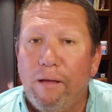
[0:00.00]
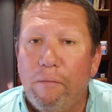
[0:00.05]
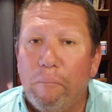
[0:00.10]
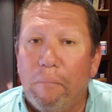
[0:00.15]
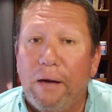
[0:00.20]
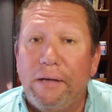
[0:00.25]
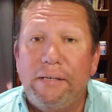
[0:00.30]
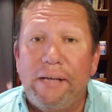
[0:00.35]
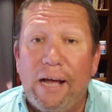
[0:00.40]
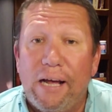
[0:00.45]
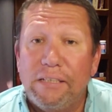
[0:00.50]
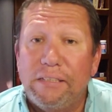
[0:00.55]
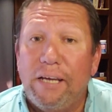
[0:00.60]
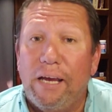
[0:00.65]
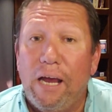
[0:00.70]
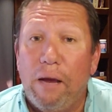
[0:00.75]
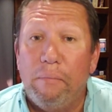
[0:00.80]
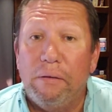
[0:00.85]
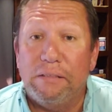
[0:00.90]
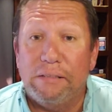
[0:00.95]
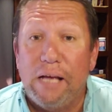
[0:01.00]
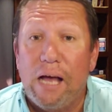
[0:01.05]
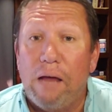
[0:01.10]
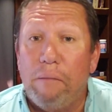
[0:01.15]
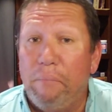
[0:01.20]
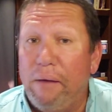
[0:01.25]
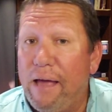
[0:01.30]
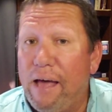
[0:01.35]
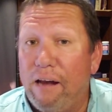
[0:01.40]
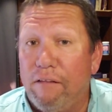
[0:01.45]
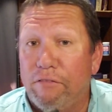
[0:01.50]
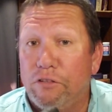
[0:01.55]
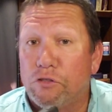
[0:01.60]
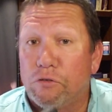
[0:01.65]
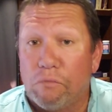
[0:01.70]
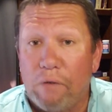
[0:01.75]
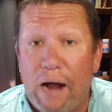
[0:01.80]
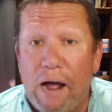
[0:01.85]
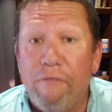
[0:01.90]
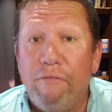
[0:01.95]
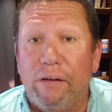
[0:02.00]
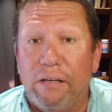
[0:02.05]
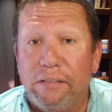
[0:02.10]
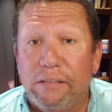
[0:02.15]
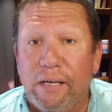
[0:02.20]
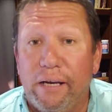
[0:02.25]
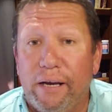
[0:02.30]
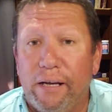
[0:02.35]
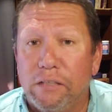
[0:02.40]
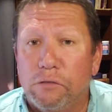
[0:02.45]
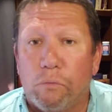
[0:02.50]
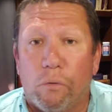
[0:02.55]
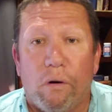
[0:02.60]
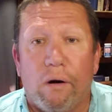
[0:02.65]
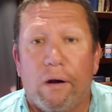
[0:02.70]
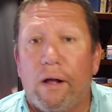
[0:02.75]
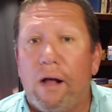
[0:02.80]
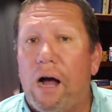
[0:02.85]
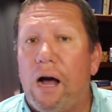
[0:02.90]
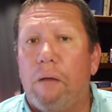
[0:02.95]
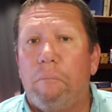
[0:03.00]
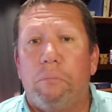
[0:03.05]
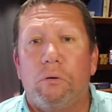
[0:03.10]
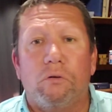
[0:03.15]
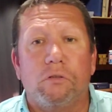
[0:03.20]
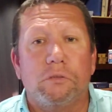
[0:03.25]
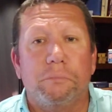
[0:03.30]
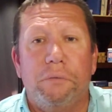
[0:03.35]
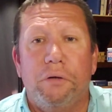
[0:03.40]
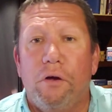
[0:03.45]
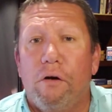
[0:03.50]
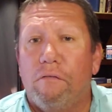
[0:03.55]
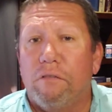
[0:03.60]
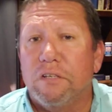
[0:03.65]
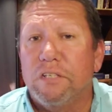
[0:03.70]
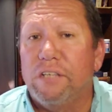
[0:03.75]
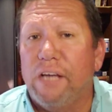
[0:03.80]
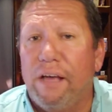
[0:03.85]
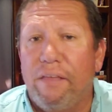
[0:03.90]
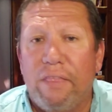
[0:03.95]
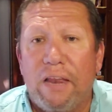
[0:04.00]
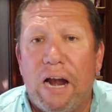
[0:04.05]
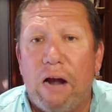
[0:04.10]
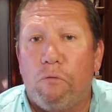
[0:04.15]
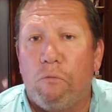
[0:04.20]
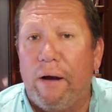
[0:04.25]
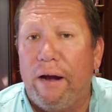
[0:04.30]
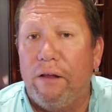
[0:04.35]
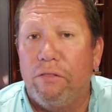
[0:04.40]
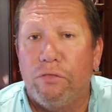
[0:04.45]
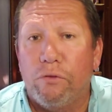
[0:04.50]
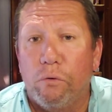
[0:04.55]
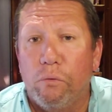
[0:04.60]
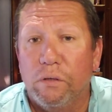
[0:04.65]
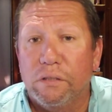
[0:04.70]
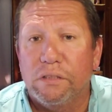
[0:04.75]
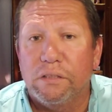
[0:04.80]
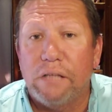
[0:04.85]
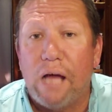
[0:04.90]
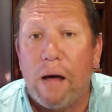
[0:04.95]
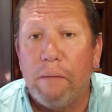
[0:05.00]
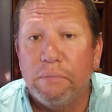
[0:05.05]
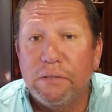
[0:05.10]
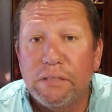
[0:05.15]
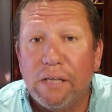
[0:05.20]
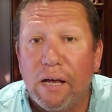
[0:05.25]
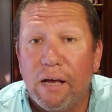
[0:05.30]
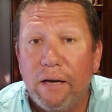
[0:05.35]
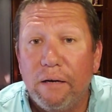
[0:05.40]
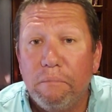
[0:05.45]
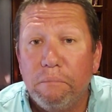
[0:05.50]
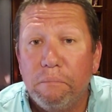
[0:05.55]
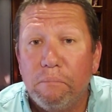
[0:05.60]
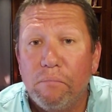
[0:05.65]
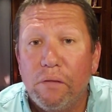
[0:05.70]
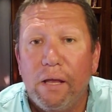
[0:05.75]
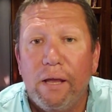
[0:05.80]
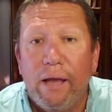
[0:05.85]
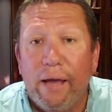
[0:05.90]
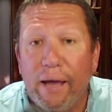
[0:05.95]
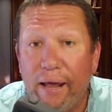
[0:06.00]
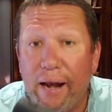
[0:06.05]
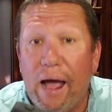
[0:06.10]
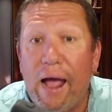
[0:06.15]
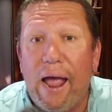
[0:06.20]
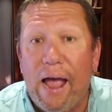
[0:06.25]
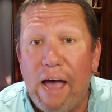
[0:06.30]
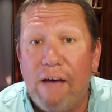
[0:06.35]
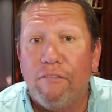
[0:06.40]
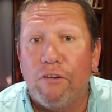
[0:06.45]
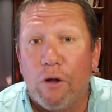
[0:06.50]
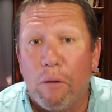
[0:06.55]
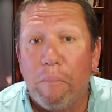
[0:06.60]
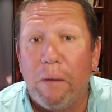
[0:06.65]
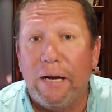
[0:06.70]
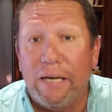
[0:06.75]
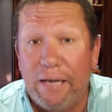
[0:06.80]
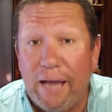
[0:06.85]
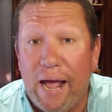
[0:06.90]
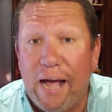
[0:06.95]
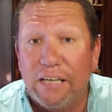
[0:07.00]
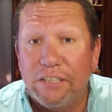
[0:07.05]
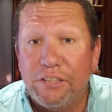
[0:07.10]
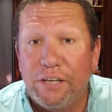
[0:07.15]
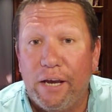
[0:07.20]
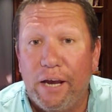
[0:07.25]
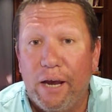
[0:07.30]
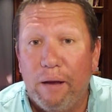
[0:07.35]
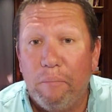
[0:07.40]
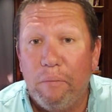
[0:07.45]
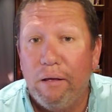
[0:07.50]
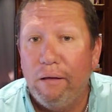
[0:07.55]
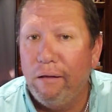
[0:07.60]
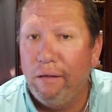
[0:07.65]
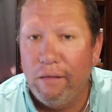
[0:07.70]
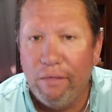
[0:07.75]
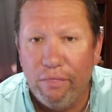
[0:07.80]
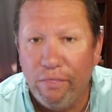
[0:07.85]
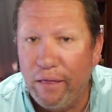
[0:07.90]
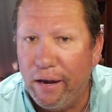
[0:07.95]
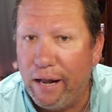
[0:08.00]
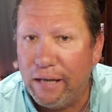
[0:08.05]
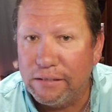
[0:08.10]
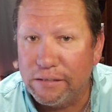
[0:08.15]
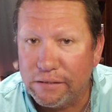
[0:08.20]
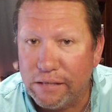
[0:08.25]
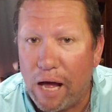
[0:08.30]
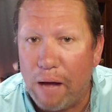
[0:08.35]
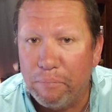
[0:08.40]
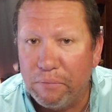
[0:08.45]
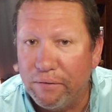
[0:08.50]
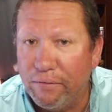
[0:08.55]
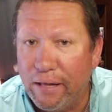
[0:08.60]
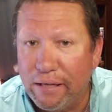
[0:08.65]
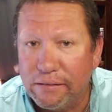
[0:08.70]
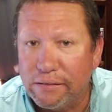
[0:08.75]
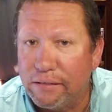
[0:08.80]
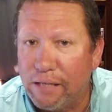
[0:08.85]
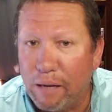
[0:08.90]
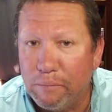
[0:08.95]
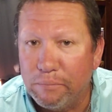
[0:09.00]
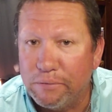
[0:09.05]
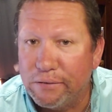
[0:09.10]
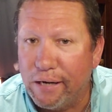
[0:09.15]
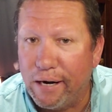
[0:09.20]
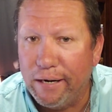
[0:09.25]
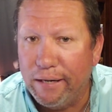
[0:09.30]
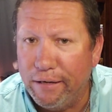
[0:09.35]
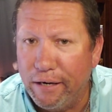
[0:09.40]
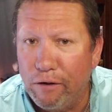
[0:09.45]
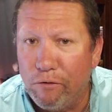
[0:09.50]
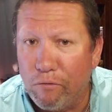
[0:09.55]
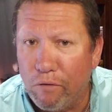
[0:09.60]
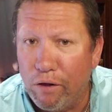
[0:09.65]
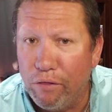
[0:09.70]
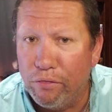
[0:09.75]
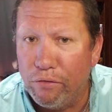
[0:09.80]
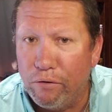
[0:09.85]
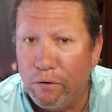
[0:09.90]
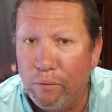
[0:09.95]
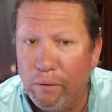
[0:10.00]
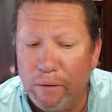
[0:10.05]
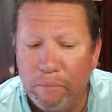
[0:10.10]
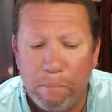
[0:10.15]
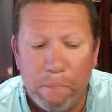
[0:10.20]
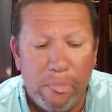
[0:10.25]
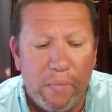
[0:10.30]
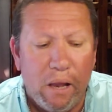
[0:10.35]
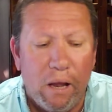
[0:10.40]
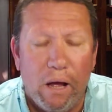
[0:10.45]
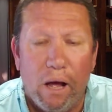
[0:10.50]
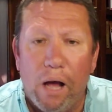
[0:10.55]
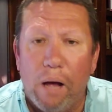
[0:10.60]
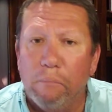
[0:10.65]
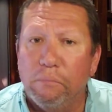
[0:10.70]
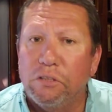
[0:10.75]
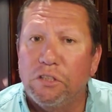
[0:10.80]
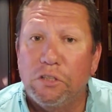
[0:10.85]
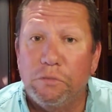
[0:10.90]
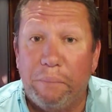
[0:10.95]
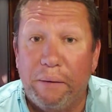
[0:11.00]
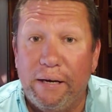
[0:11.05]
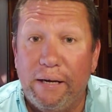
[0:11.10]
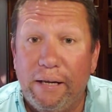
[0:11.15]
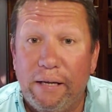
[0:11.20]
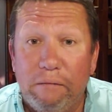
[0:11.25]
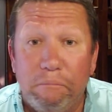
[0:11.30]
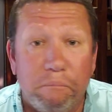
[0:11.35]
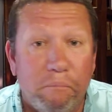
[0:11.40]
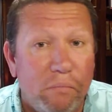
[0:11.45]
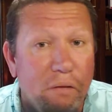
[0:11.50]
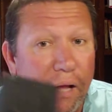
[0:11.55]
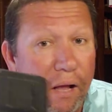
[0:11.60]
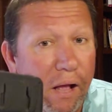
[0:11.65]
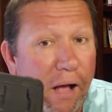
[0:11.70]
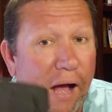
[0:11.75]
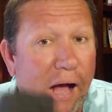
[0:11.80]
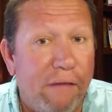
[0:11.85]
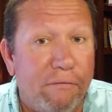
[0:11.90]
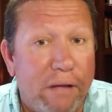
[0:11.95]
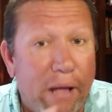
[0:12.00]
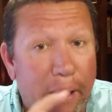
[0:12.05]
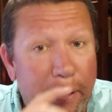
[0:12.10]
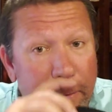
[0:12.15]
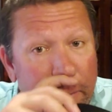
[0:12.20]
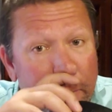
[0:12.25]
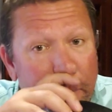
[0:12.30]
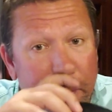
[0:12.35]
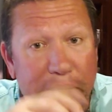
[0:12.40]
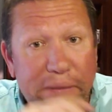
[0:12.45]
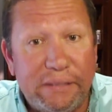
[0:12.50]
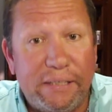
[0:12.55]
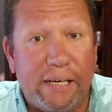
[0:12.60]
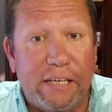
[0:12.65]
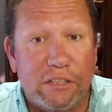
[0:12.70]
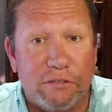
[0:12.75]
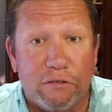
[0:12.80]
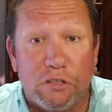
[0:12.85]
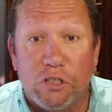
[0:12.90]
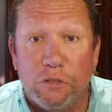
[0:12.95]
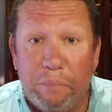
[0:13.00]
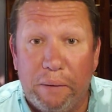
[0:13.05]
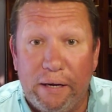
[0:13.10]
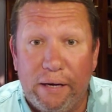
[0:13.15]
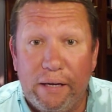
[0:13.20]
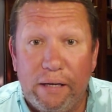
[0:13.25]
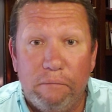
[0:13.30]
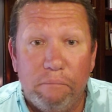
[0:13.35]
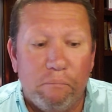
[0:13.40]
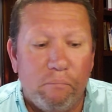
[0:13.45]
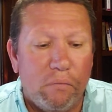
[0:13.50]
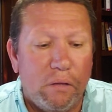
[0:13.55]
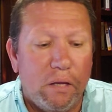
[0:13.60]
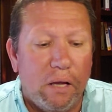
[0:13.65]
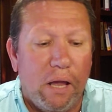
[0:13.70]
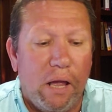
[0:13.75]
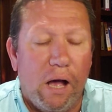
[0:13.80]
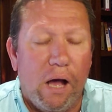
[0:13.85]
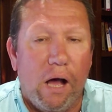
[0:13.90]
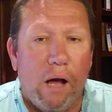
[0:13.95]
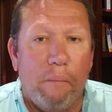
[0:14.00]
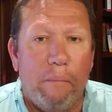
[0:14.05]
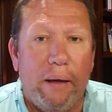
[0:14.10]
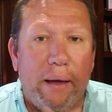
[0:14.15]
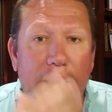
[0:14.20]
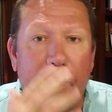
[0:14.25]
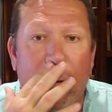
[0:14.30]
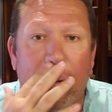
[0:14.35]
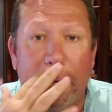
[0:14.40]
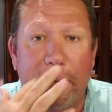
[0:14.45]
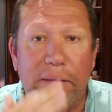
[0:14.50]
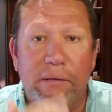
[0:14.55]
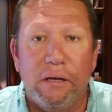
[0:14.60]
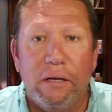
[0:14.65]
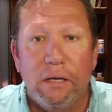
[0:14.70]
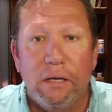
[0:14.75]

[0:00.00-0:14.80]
my dash cam has gotten me out of traffic tickets where a cop pulls me over saying that I ran through a stop sign, and I have it on my dash cam that I stopped at that stop sign and didn't run through it. Speeding, I've gotten tickets for speeding, and I